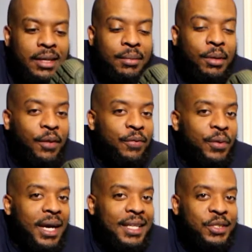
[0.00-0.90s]
But if you
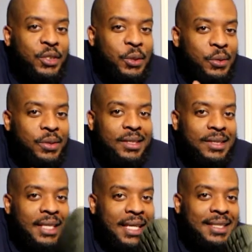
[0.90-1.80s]
got shoes,
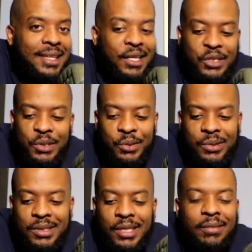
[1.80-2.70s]
dead stock shoes
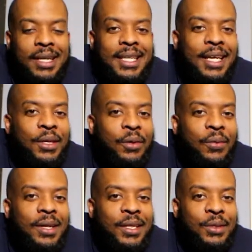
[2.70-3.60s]
and stuff like that you don't
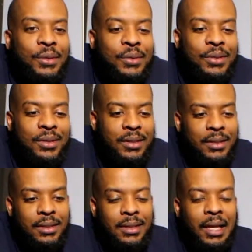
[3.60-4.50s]
want to use,
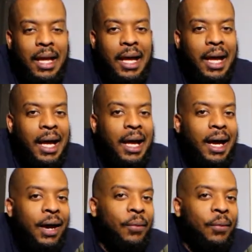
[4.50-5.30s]
I